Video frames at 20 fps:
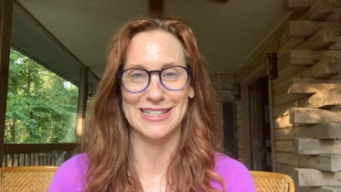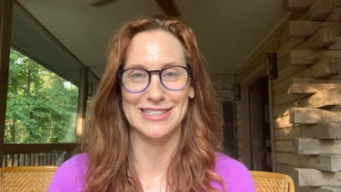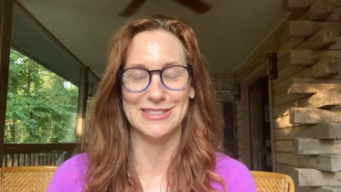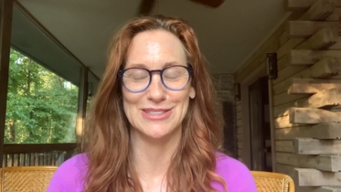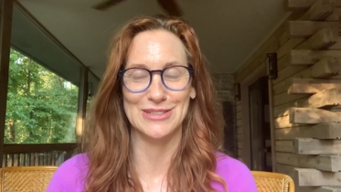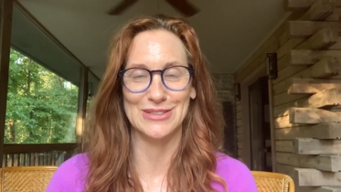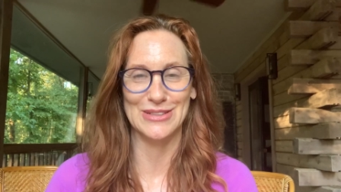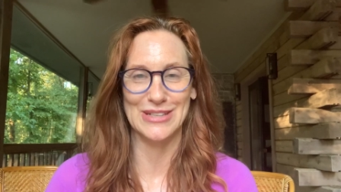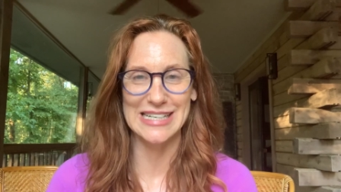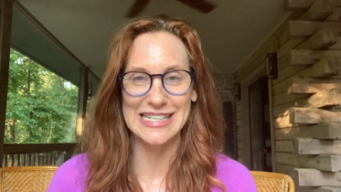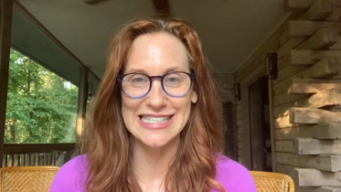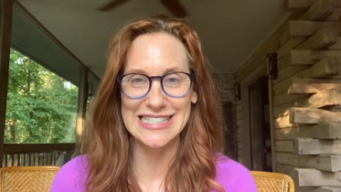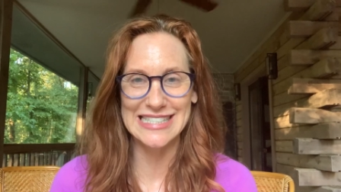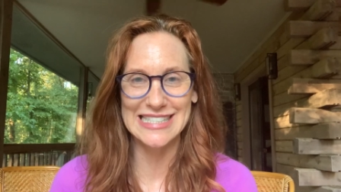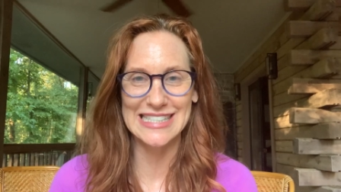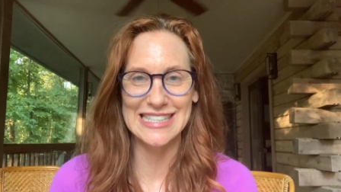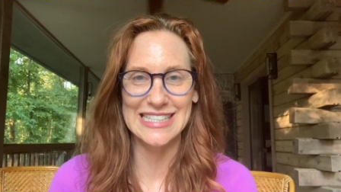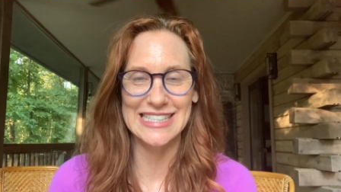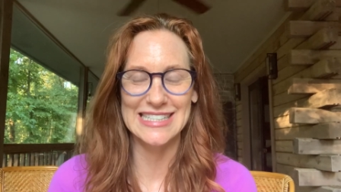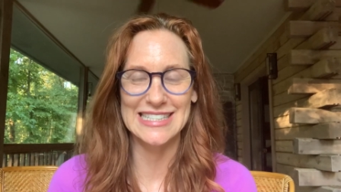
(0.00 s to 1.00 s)
us
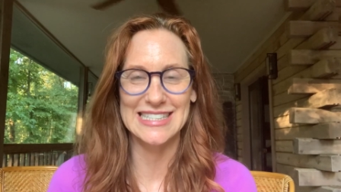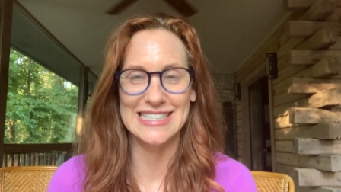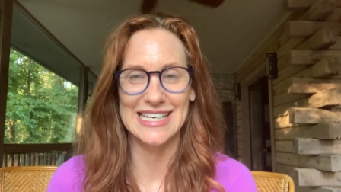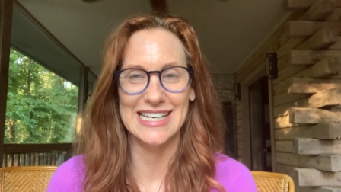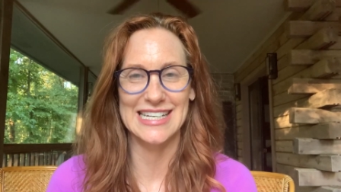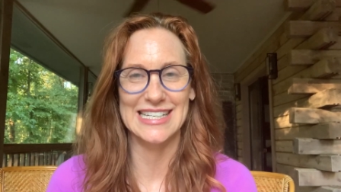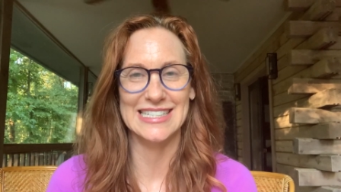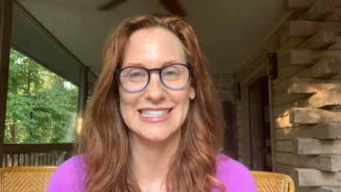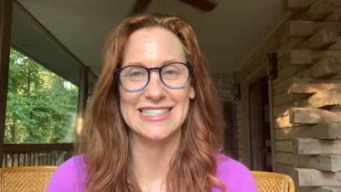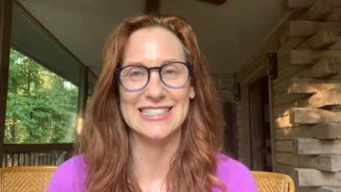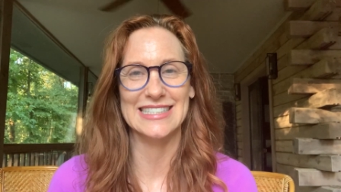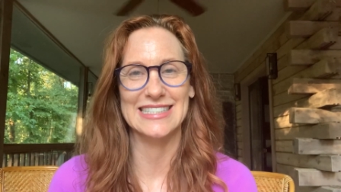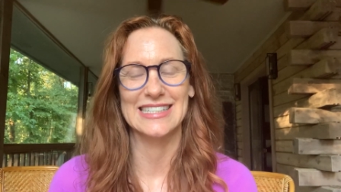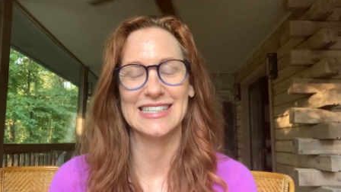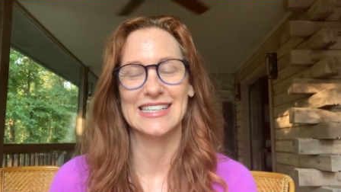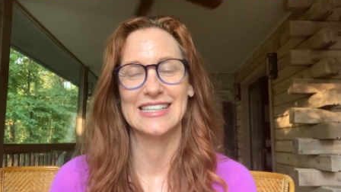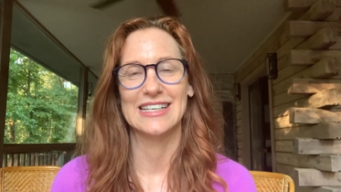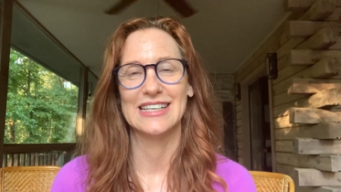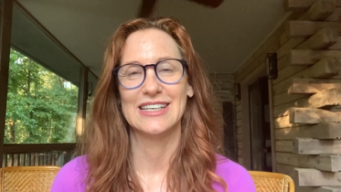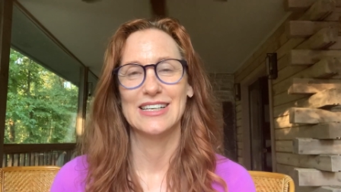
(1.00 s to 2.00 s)
crazy these days.
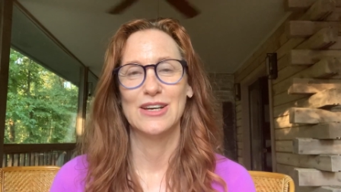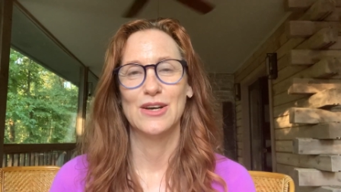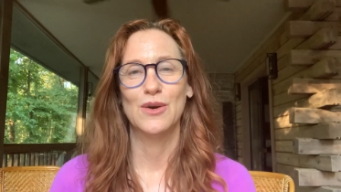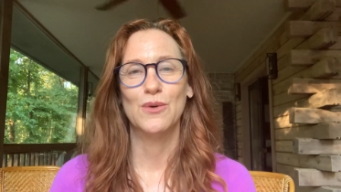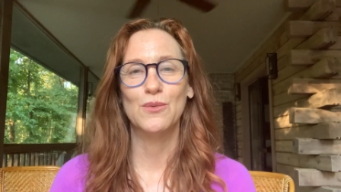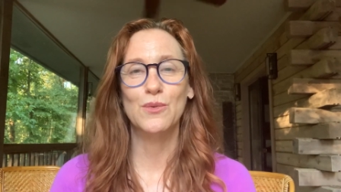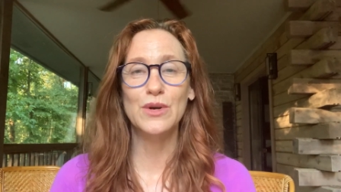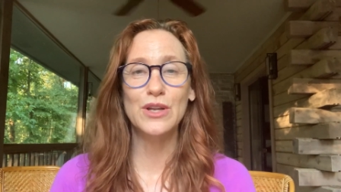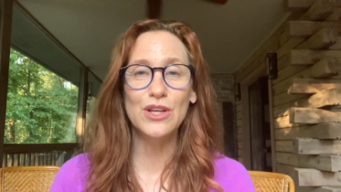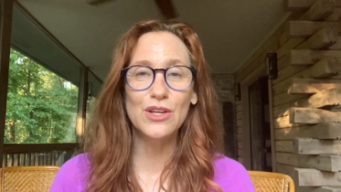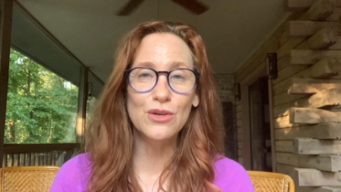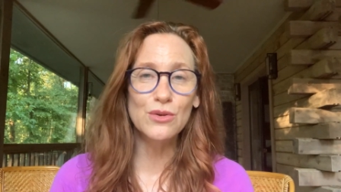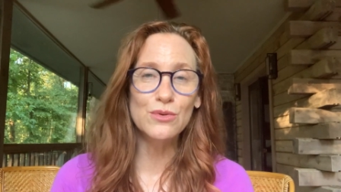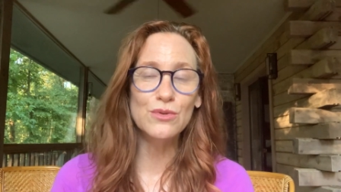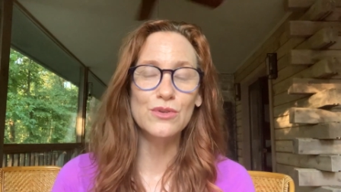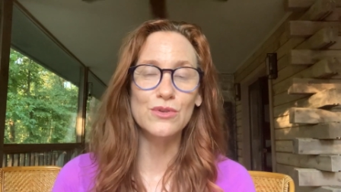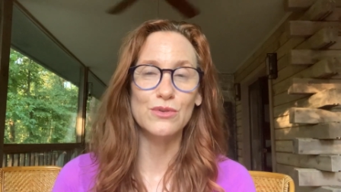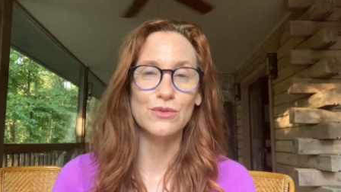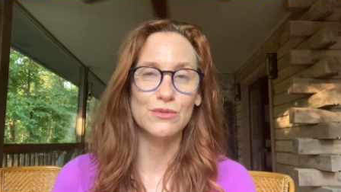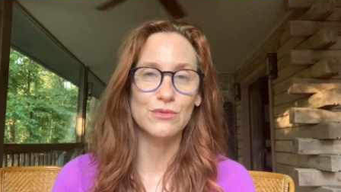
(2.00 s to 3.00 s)
What do you
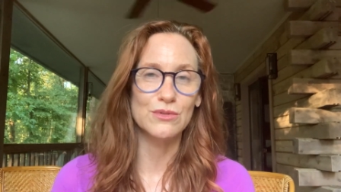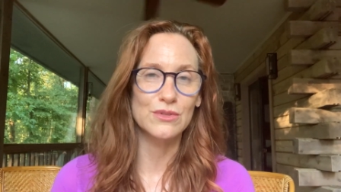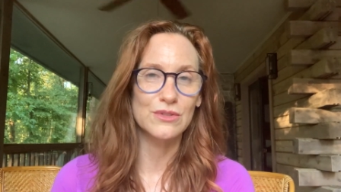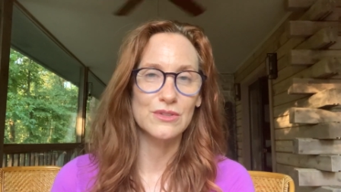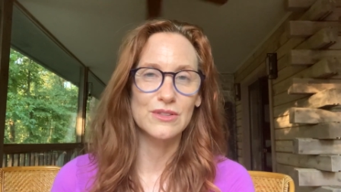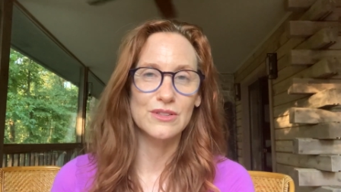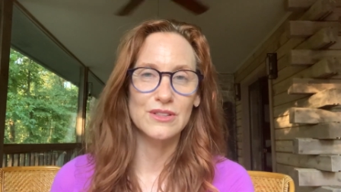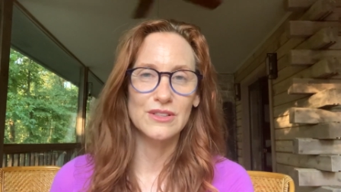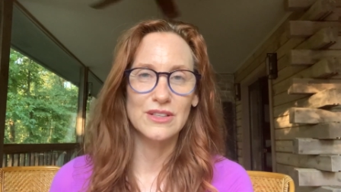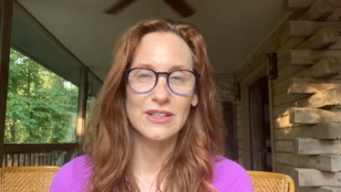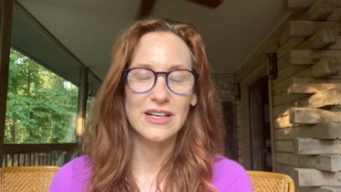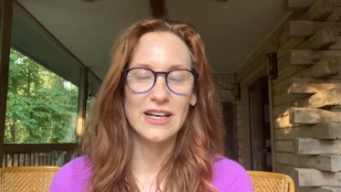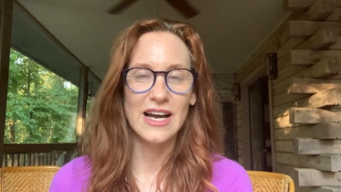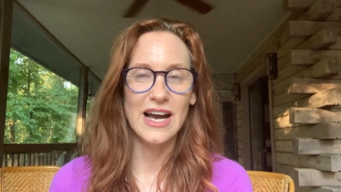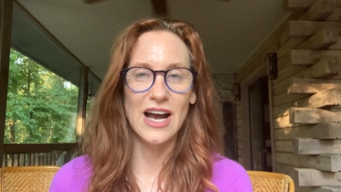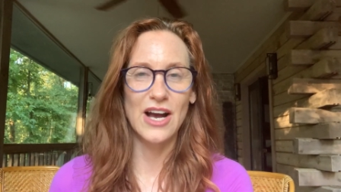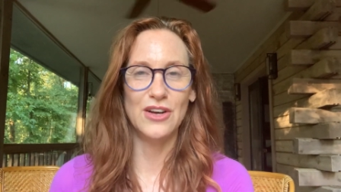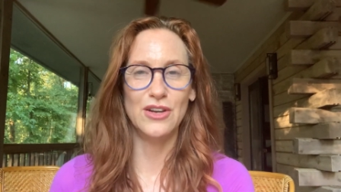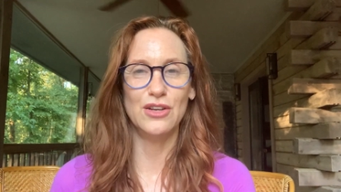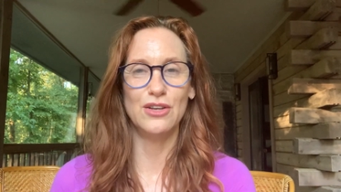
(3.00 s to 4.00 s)
do?
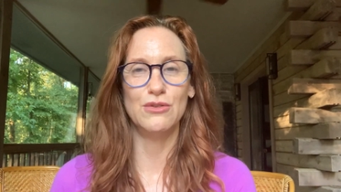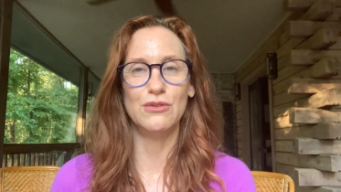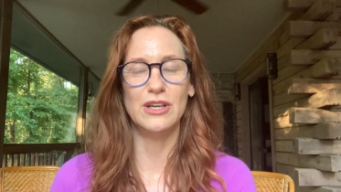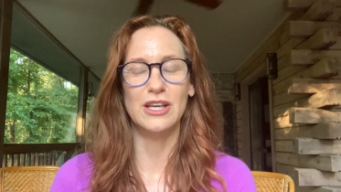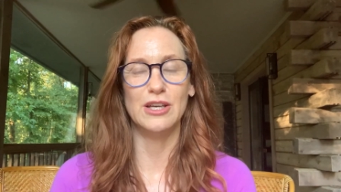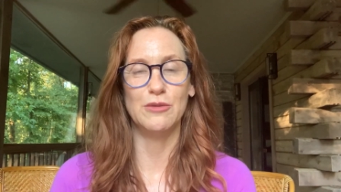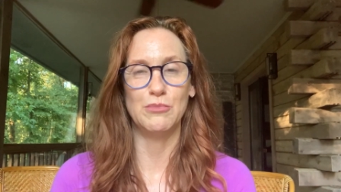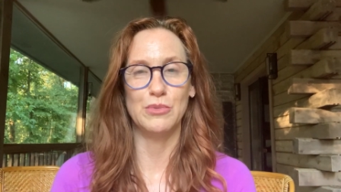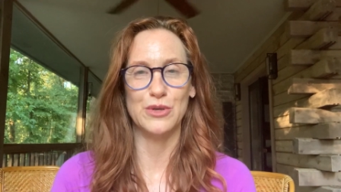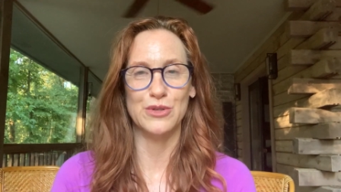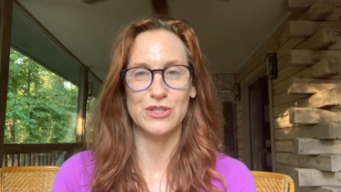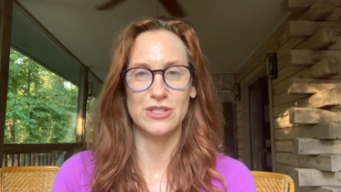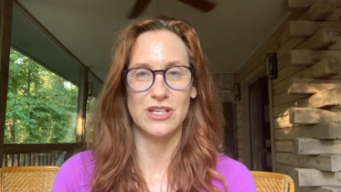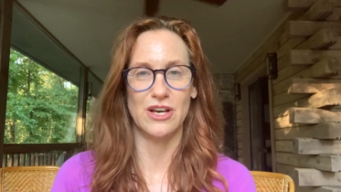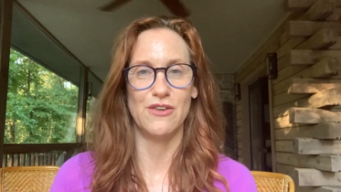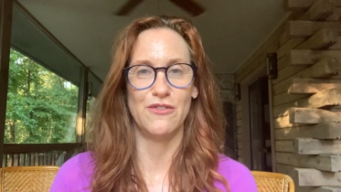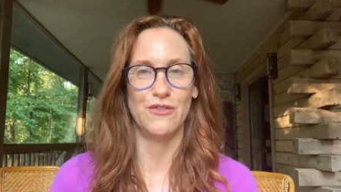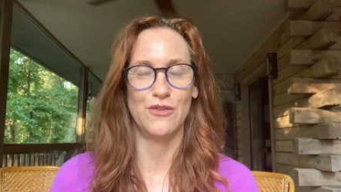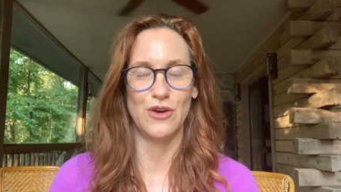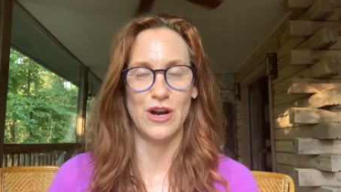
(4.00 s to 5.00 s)
How do you keep
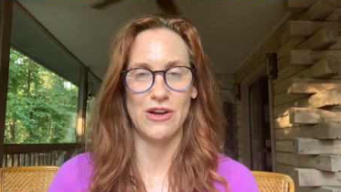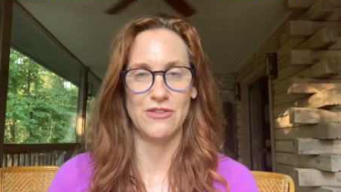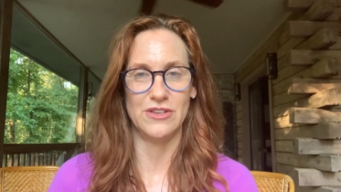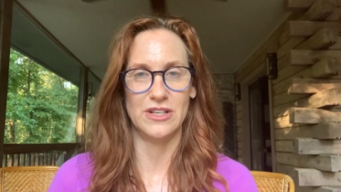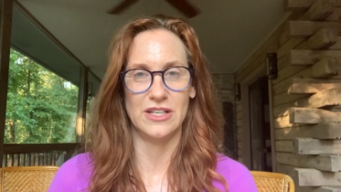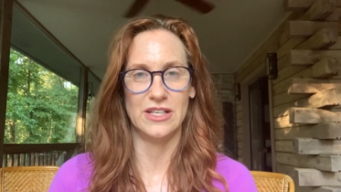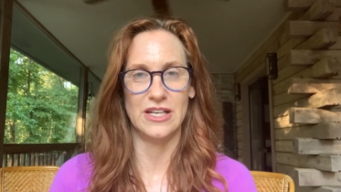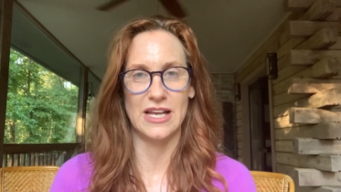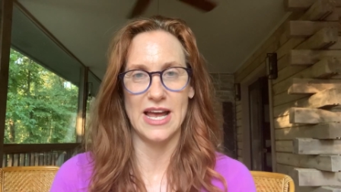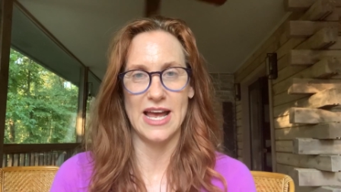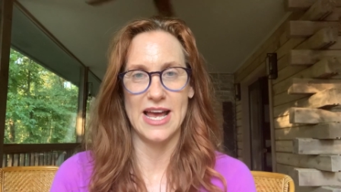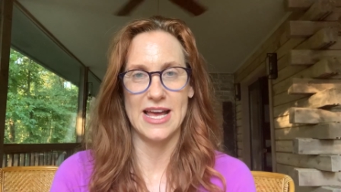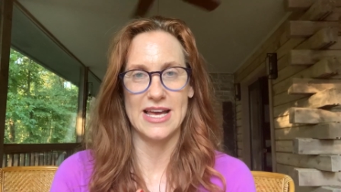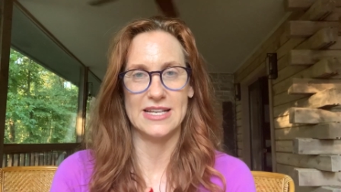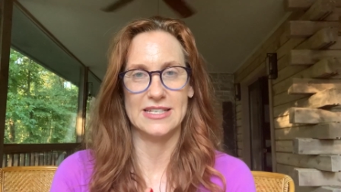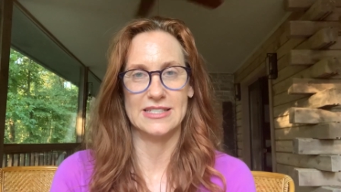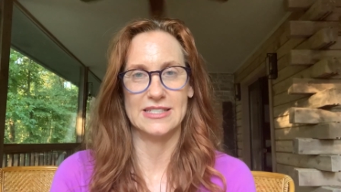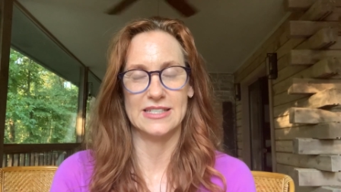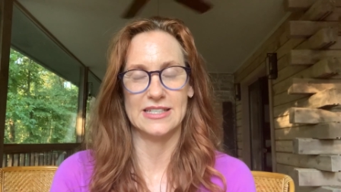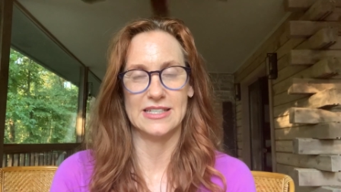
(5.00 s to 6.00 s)
yourself grounded
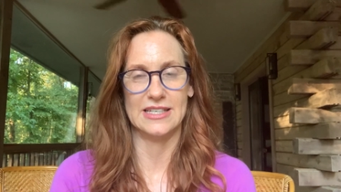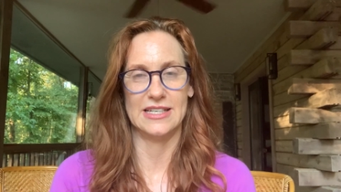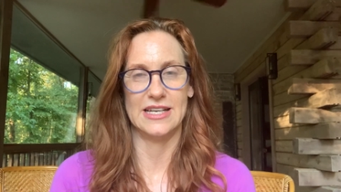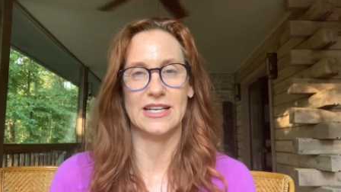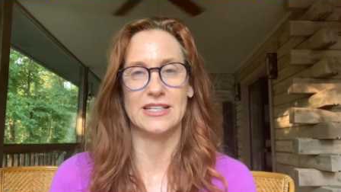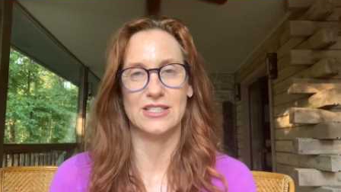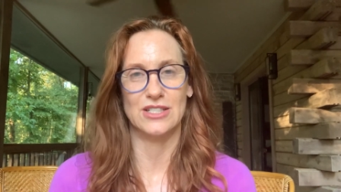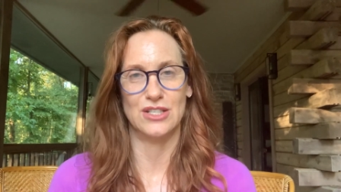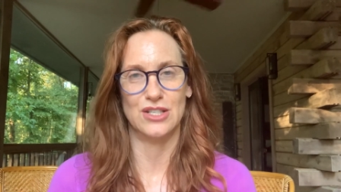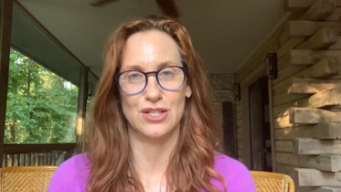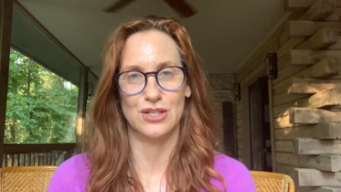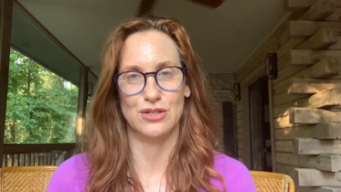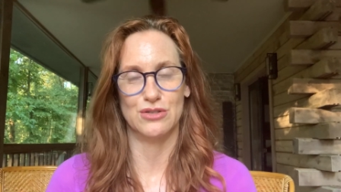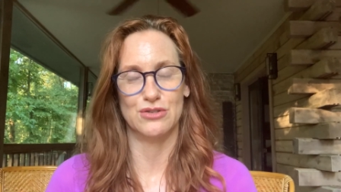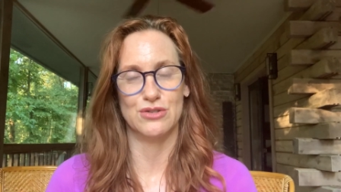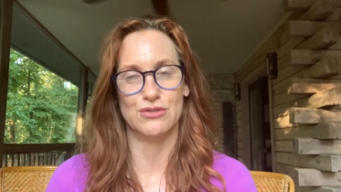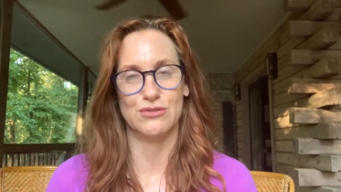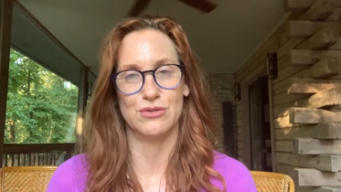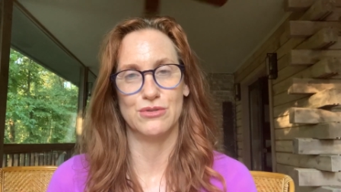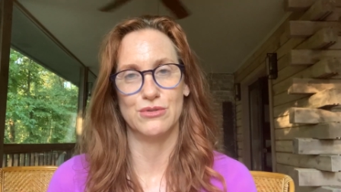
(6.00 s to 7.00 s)
and connected to your
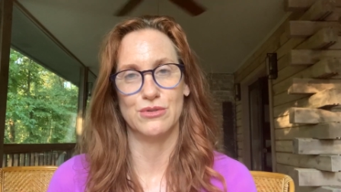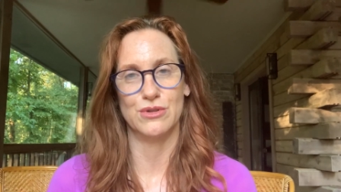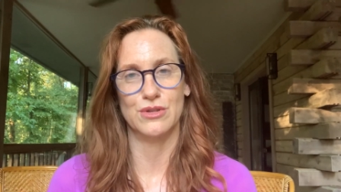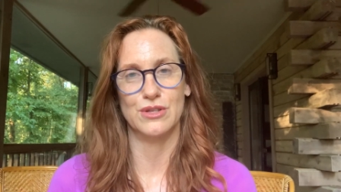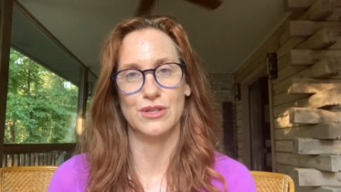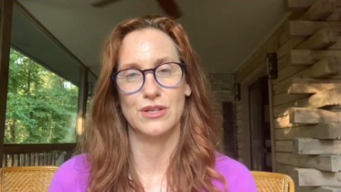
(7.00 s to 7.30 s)
truth?